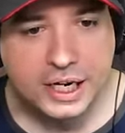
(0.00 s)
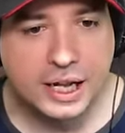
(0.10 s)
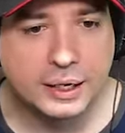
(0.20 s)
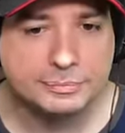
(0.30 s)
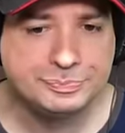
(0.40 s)

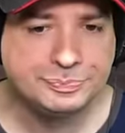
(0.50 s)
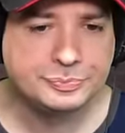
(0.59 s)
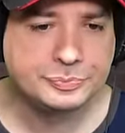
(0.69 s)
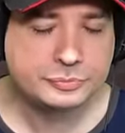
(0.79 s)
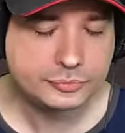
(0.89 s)
Um,
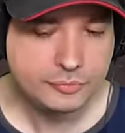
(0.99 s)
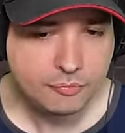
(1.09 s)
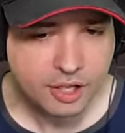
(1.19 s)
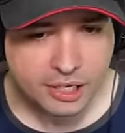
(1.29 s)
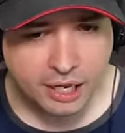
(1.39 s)

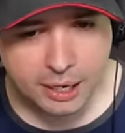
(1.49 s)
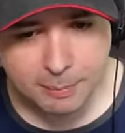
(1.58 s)
Uh,